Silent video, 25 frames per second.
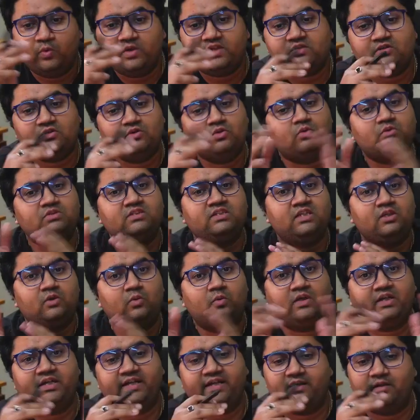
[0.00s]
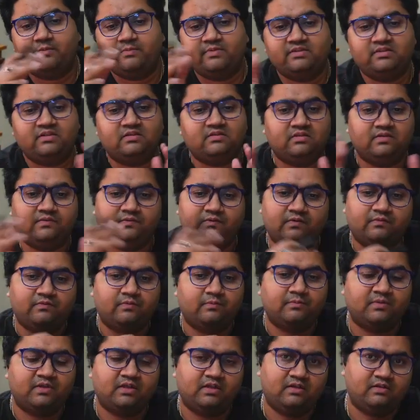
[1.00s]
NoSQL databases differ
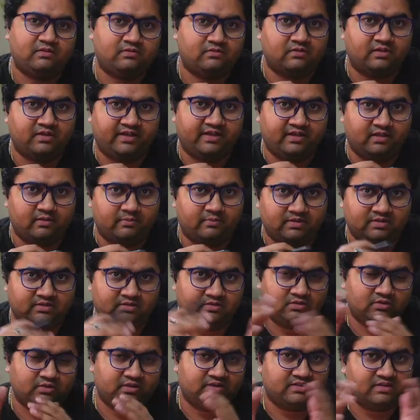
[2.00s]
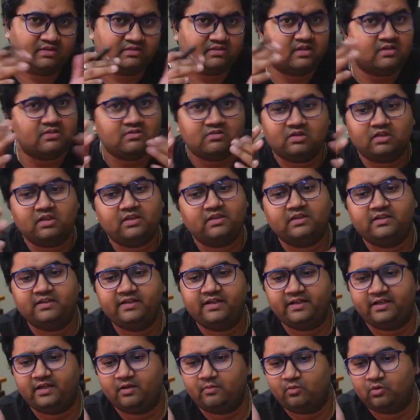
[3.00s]
from relational databases. So it's essentially the
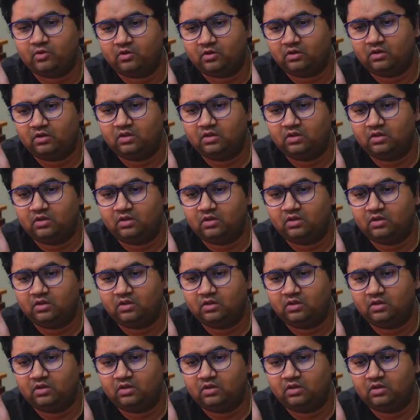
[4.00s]
data model.